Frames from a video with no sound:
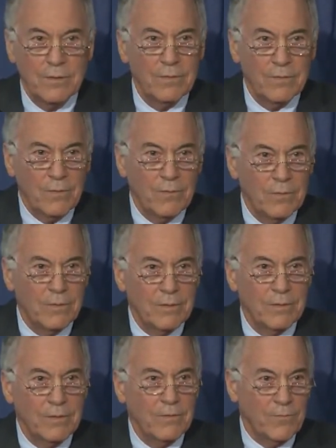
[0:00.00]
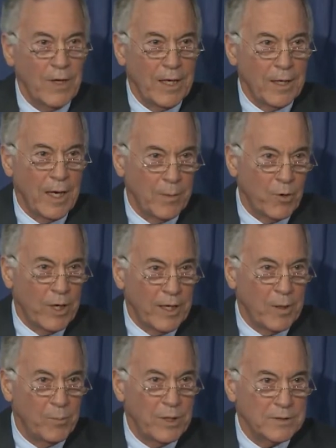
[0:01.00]
So just think, I'm
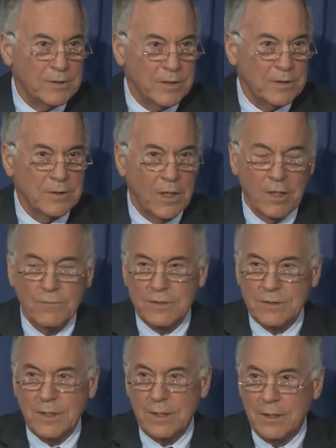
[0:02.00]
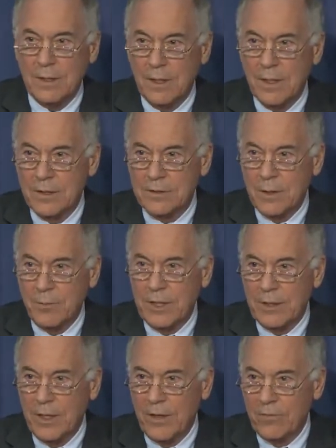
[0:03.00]
running a business and all of a sudden somebody
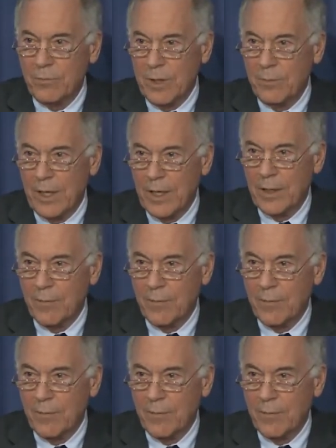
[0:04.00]
tells me my,